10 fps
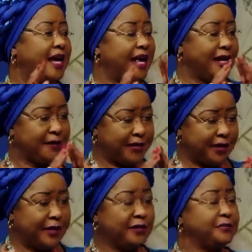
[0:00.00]
And we
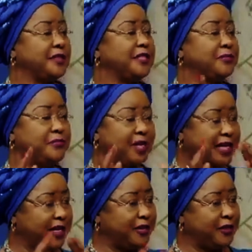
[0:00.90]
are going to be just
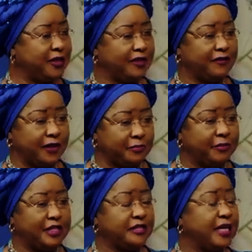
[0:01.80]
bringing in
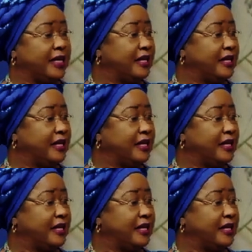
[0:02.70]
developments.